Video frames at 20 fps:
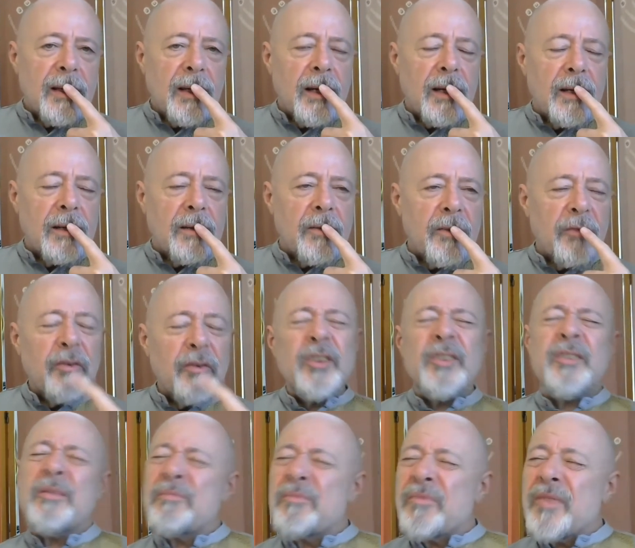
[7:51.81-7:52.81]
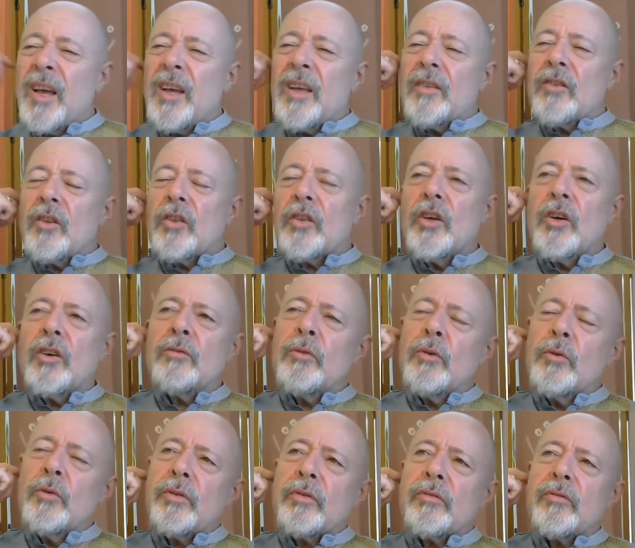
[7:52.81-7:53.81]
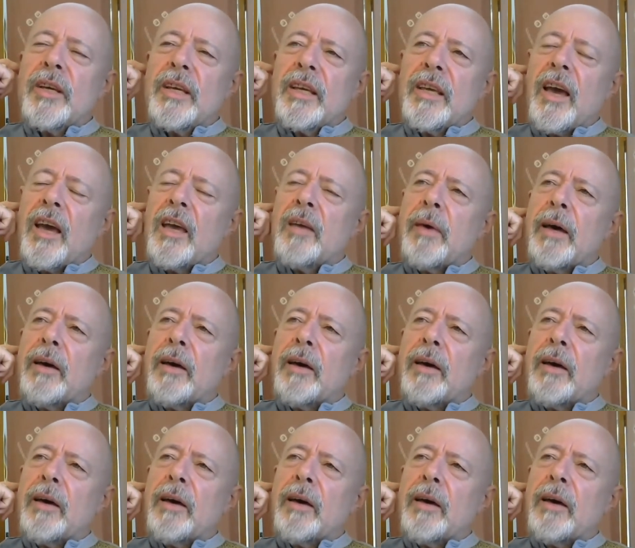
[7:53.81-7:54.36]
the third rule of three came